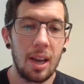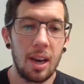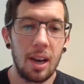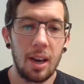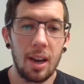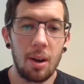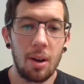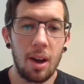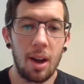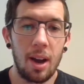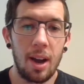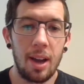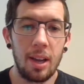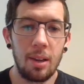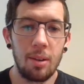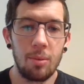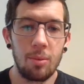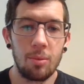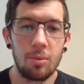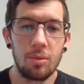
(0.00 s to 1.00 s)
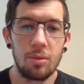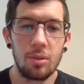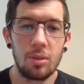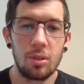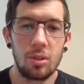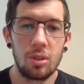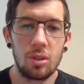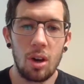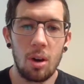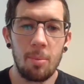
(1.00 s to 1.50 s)
and I
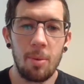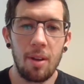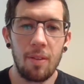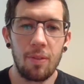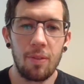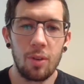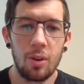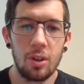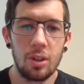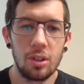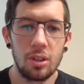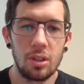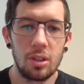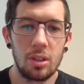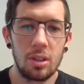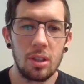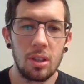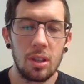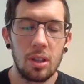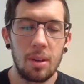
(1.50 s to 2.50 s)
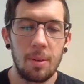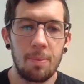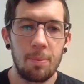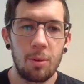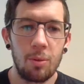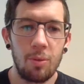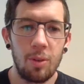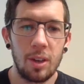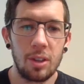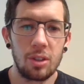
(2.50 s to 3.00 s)
saw my first
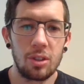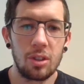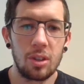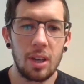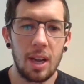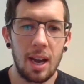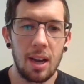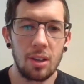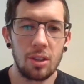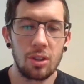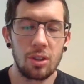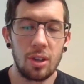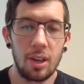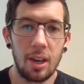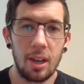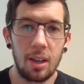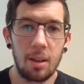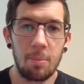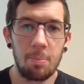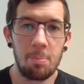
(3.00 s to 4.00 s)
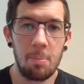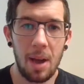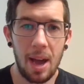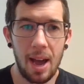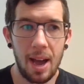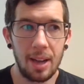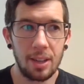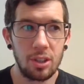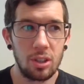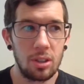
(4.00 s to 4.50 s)
professional Counter-Strike
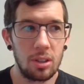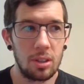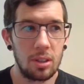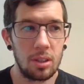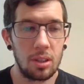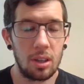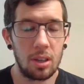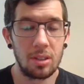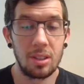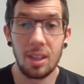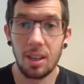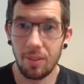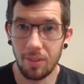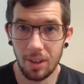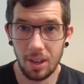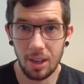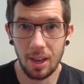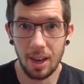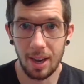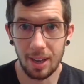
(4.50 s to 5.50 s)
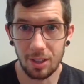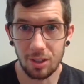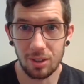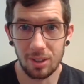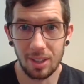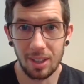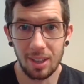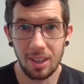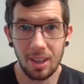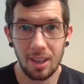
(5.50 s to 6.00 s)
match on TV.
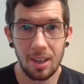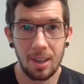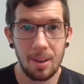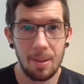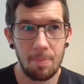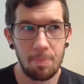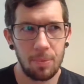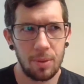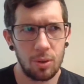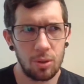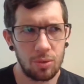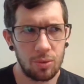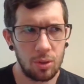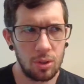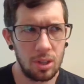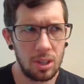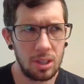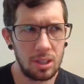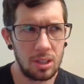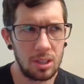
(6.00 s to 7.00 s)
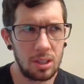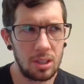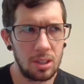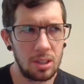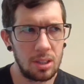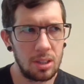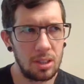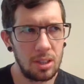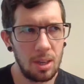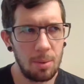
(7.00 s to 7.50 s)
Actually, it was for the
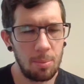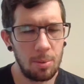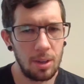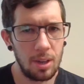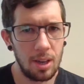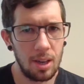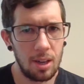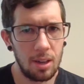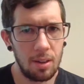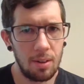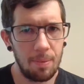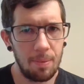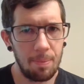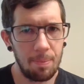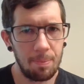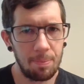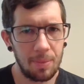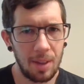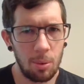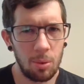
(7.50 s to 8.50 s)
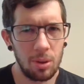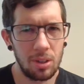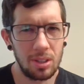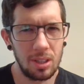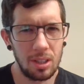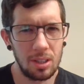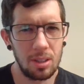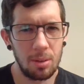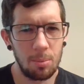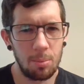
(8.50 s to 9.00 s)
CPL. I want to
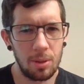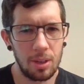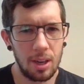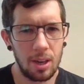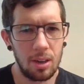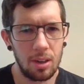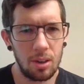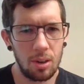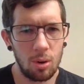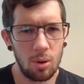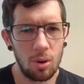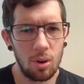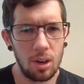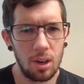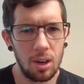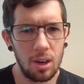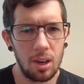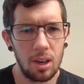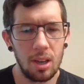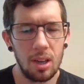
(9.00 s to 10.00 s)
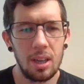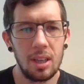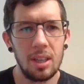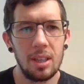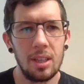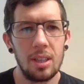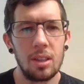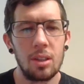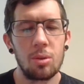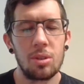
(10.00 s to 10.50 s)
say the CPL, or
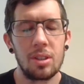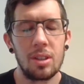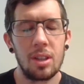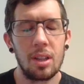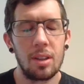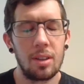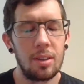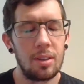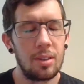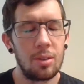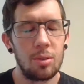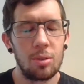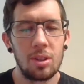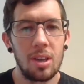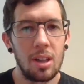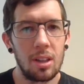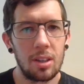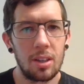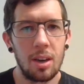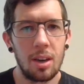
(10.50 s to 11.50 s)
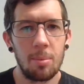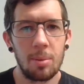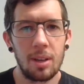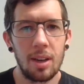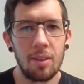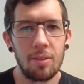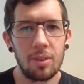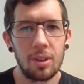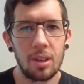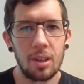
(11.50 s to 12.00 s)
there was another company
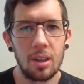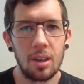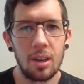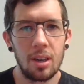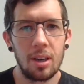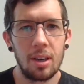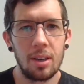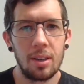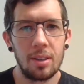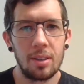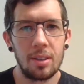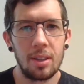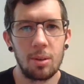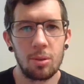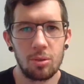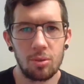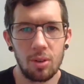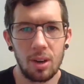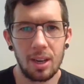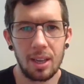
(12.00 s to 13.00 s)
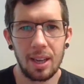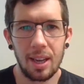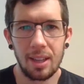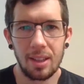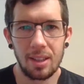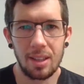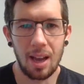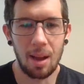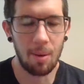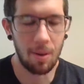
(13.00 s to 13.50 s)
that was running it at
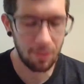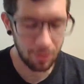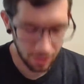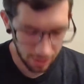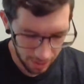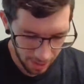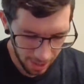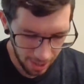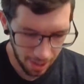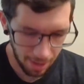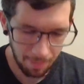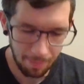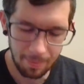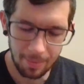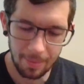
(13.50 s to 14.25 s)
the time. I forget,